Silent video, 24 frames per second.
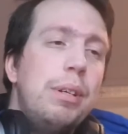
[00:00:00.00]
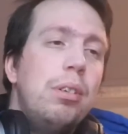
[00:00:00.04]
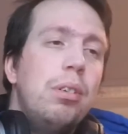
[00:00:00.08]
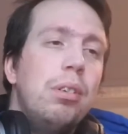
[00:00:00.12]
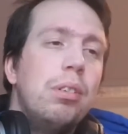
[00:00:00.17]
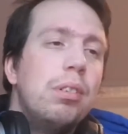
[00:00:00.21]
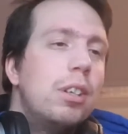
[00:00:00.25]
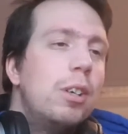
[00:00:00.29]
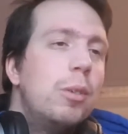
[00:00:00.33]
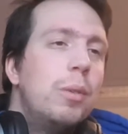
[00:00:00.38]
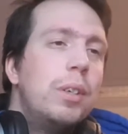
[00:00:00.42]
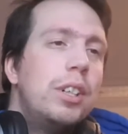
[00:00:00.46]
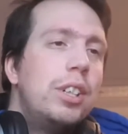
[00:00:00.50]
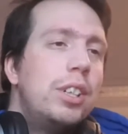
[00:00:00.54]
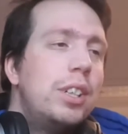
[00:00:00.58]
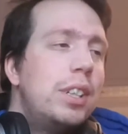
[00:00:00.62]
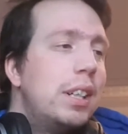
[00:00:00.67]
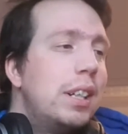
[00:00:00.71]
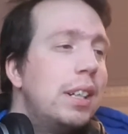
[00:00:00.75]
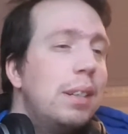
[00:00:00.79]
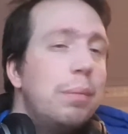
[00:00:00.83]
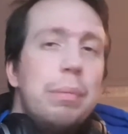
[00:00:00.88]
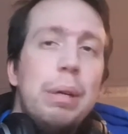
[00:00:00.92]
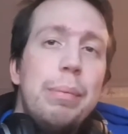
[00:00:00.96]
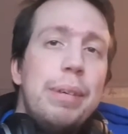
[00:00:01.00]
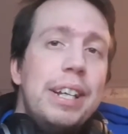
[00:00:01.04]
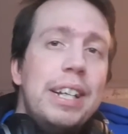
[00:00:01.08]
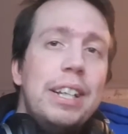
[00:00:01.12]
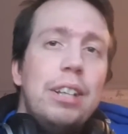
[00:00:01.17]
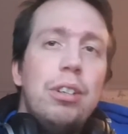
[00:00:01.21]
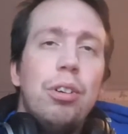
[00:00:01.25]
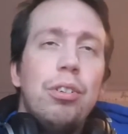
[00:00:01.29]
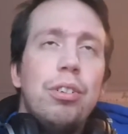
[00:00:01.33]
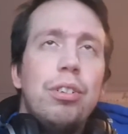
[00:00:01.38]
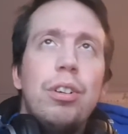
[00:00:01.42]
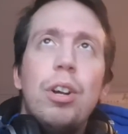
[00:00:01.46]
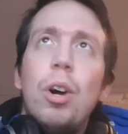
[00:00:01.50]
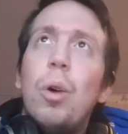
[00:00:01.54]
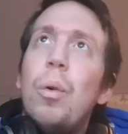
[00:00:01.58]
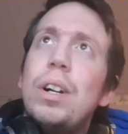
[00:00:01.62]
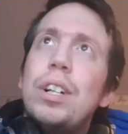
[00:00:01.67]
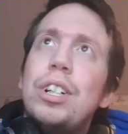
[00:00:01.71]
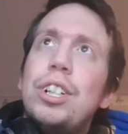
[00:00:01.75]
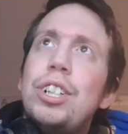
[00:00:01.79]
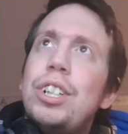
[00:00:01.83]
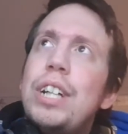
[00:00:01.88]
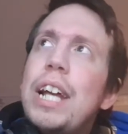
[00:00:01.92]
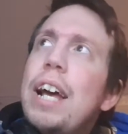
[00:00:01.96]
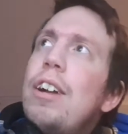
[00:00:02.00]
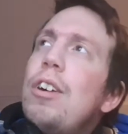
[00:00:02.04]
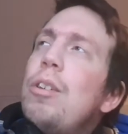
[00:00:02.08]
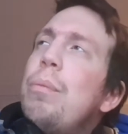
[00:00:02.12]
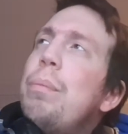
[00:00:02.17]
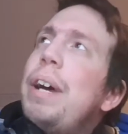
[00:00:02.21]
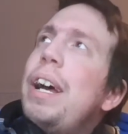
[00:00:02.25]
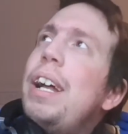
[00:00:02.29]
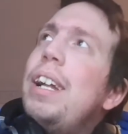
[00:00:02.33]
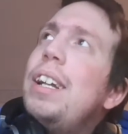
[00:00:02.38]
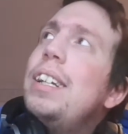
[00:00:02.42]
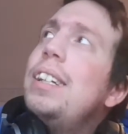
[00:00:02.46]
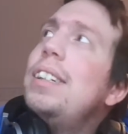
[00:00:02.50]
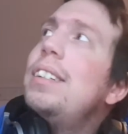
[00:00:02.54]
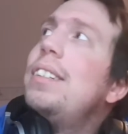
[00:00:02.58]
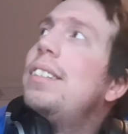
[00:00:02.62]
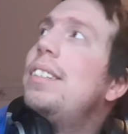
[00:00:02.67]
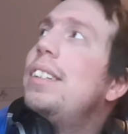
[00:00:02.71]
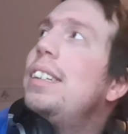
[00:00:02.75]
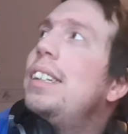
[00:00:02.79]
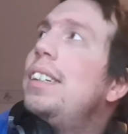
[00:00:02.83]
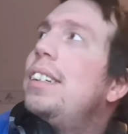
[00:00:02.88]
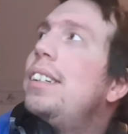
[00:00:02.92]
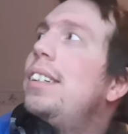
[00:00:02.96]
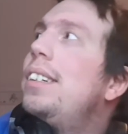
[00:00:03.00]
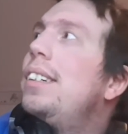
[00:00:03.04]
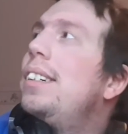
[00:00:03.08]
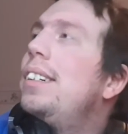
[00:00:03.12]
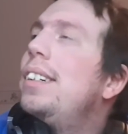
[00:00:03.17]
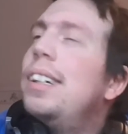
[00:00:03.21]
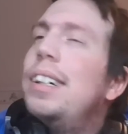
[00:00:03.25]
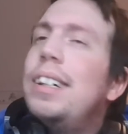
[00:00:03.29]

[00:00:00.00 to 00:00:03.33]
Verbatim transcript: you don't know what. maybe he don't know what shadow banned is either.